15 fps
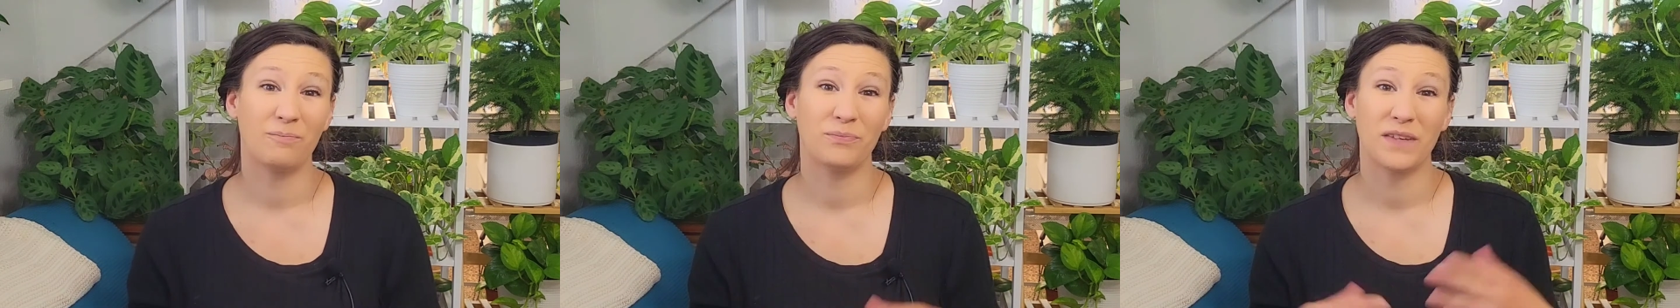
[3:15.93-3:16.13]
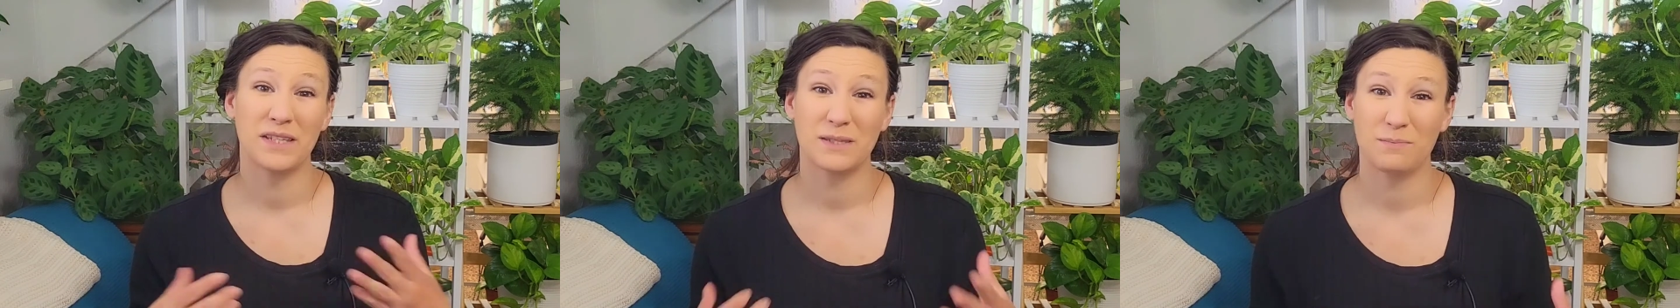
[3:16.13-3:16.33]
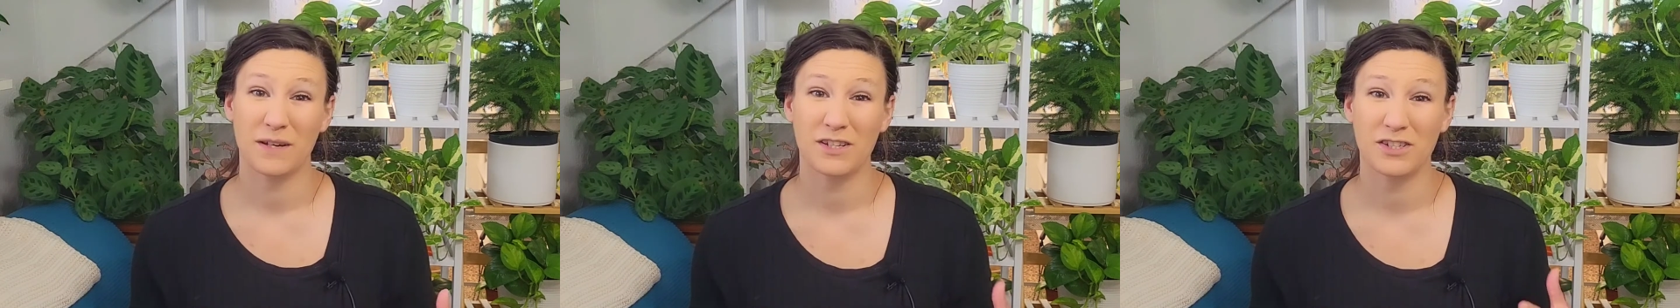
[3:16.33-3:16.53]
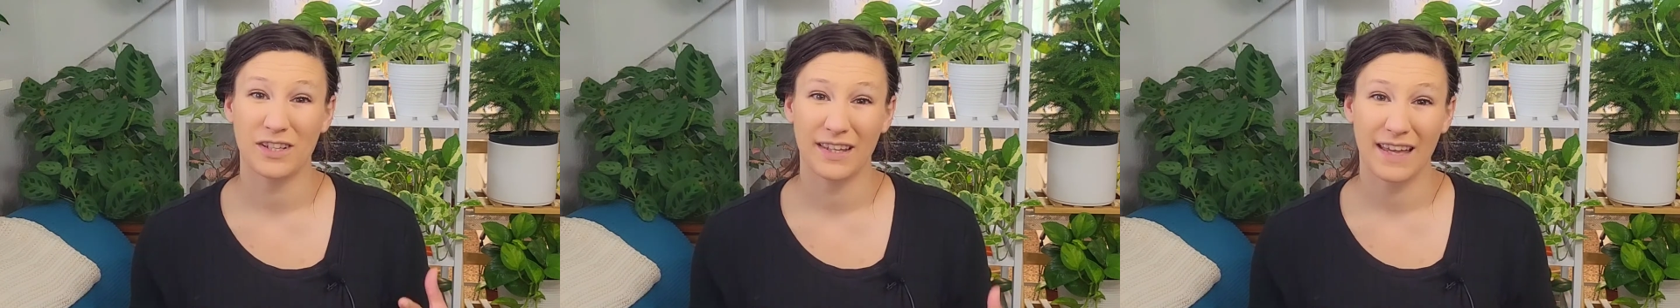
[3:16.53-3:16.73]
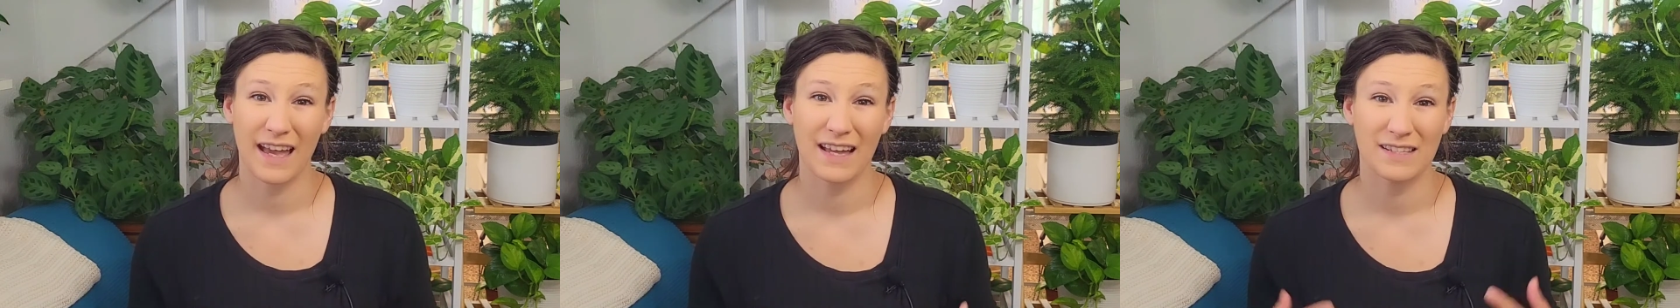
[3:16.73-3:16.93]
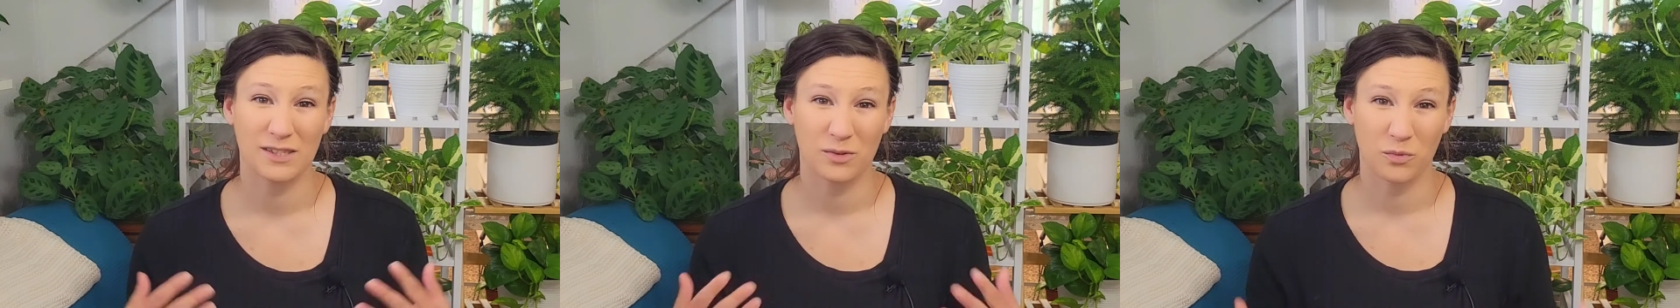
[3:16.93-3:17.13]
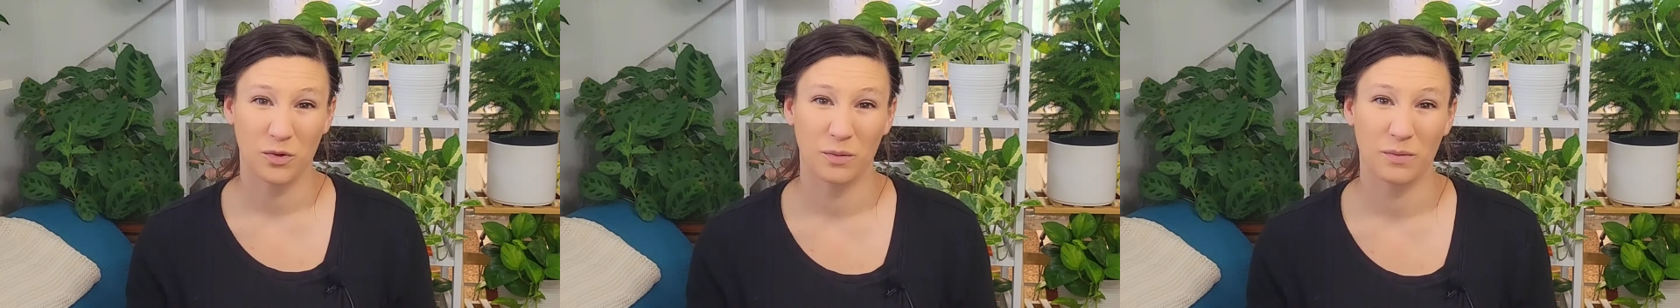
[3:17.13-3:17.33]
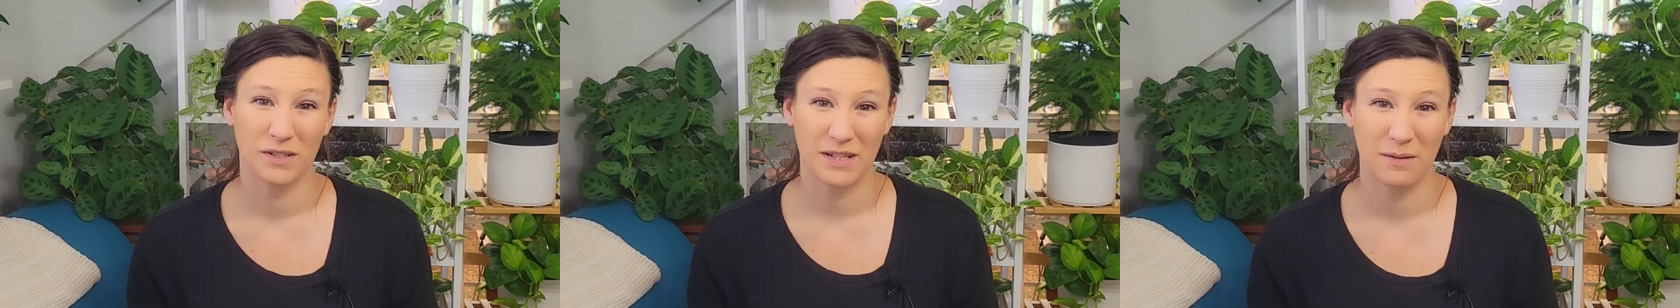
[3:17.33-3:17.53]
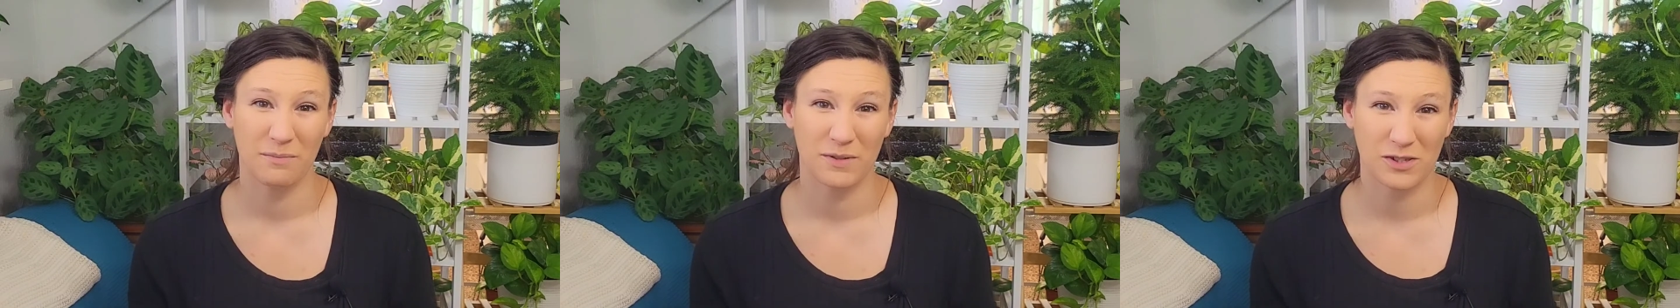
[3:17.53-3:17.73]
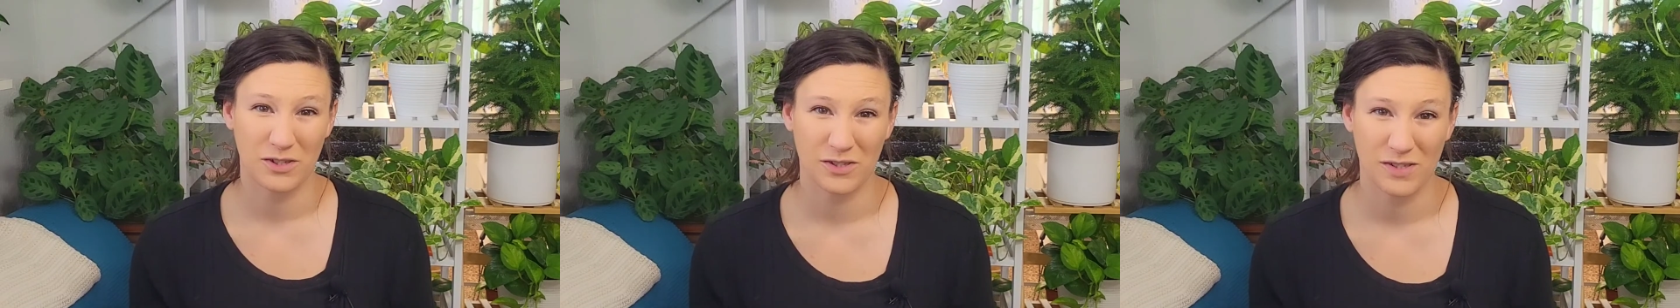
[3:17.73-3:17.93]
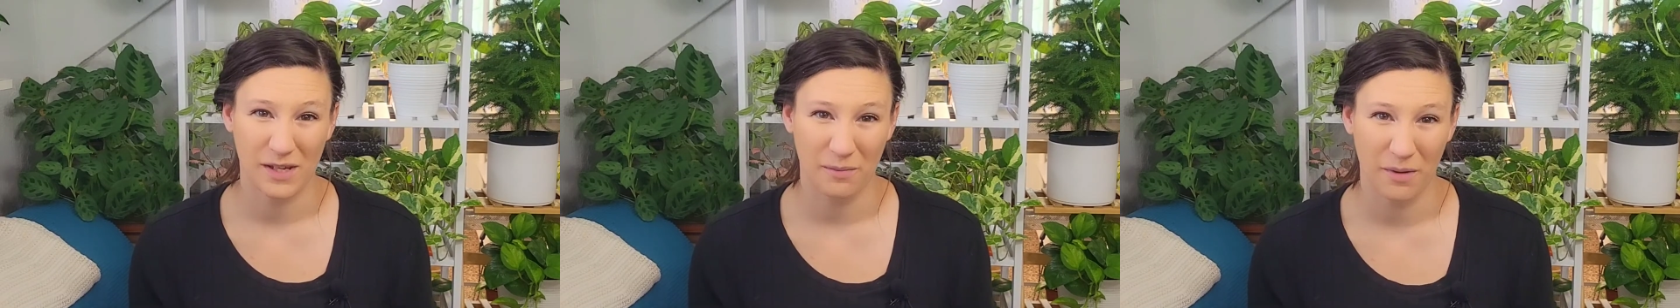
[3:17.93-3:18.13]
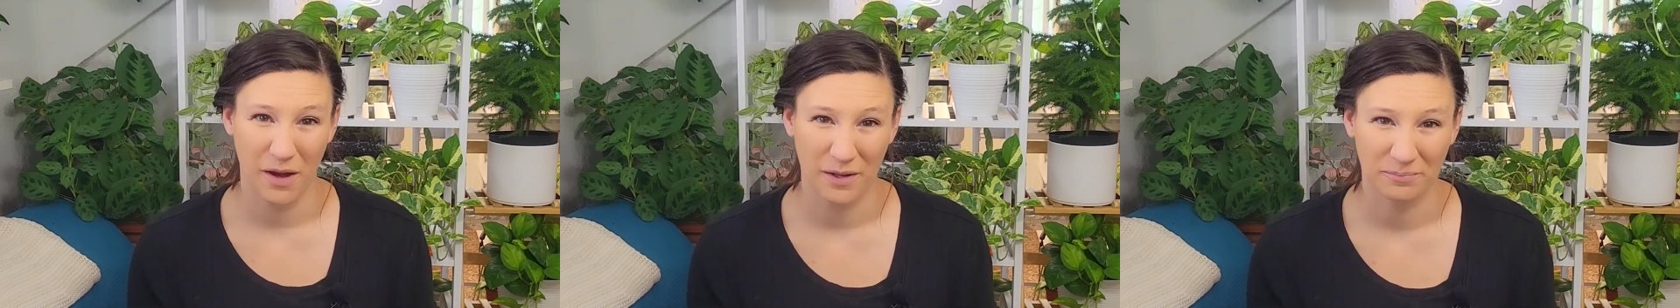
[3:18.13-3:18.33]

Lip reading: especially as the warmer temperatures come on.